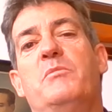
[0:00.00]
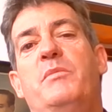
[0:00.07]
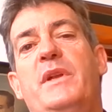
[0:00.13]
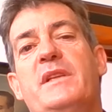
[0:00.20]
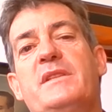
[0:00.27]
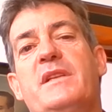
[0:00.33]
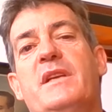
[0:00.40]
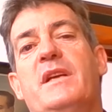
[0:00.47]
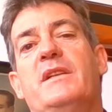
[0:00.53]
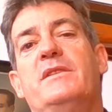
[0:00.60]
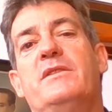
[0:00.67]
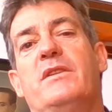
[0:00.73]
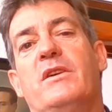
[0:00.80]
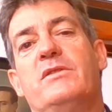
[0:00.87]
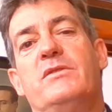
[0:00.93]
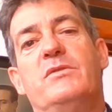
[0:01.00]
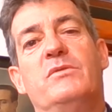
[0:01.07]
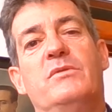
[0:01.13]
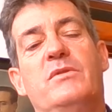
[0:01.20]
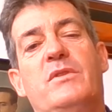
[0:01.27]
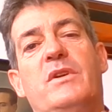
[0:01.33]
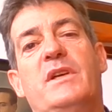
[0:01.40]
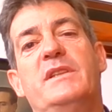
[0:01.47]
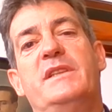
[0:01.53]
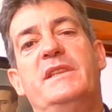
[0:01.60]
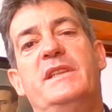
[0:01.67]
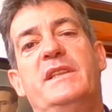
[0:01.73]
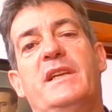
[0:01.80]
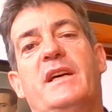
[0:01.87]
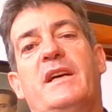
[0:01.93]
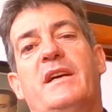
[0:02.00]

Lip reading: please talk to the